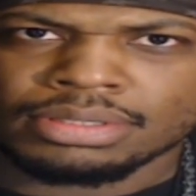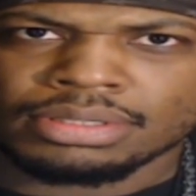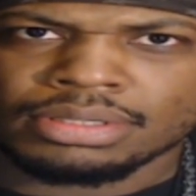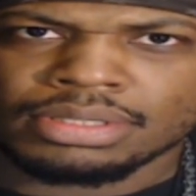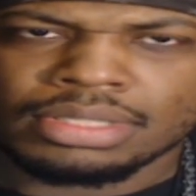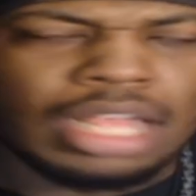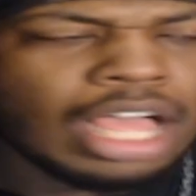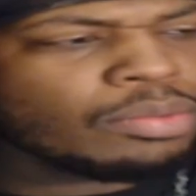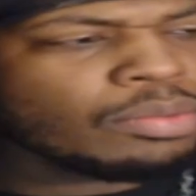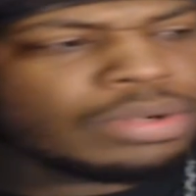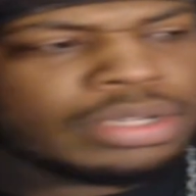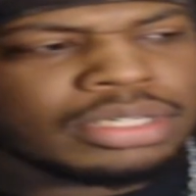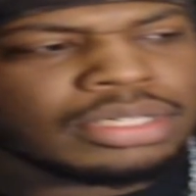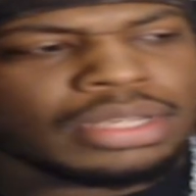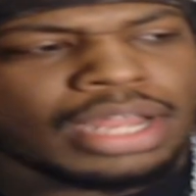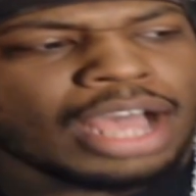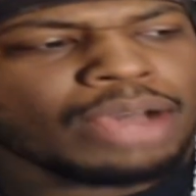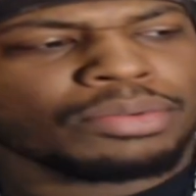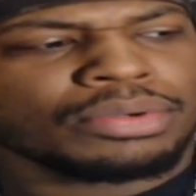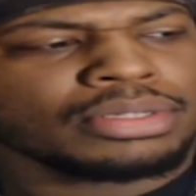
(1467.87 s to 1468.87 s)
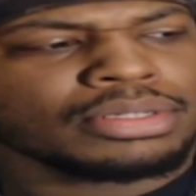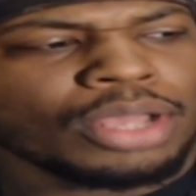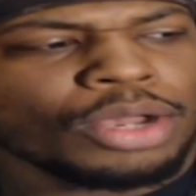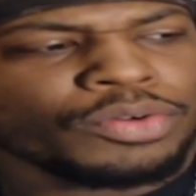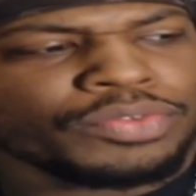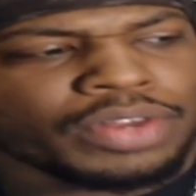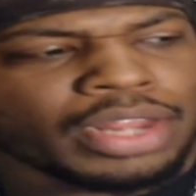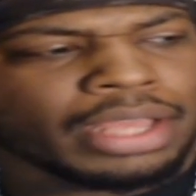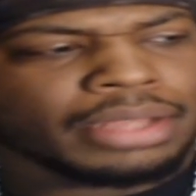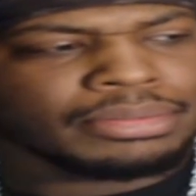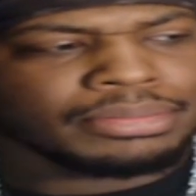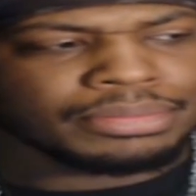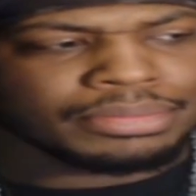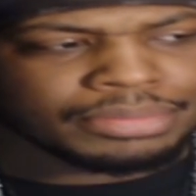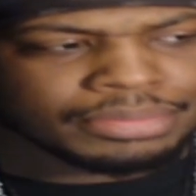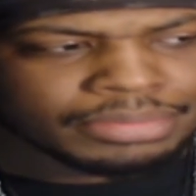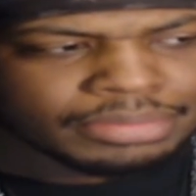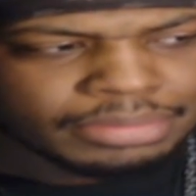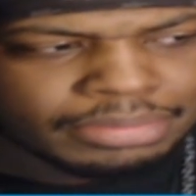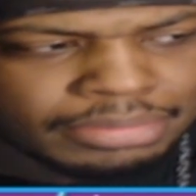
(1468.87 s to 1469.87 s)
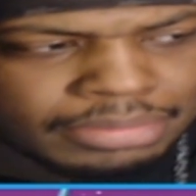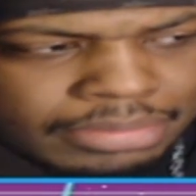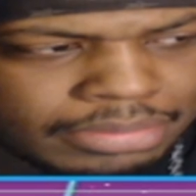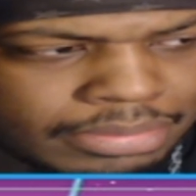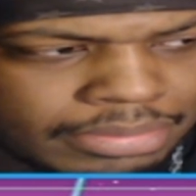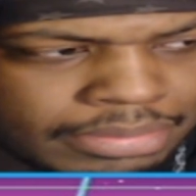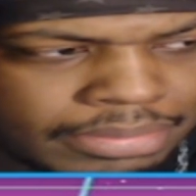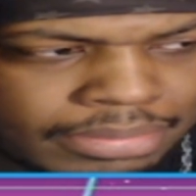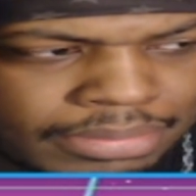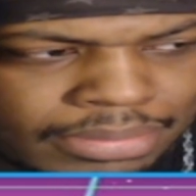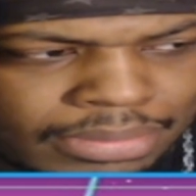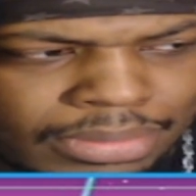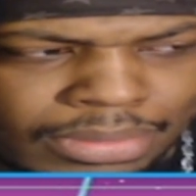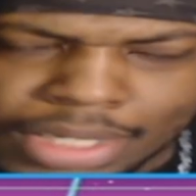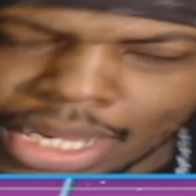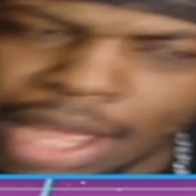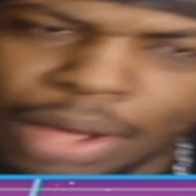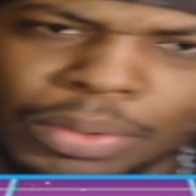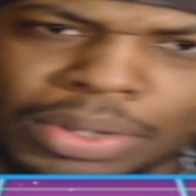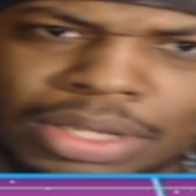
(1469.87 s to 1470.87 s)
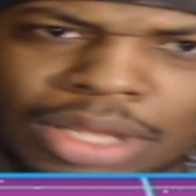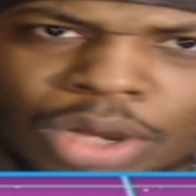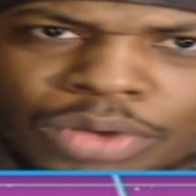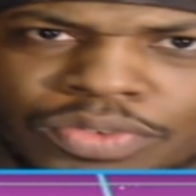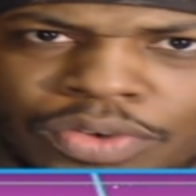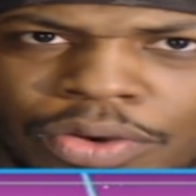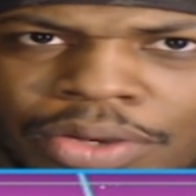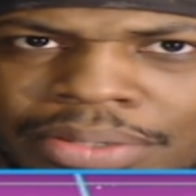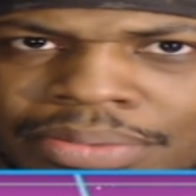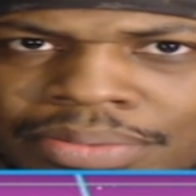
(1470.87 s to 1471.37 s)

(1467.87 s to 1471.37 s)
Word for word: I wouldn't go for that. I wouldn't go for it.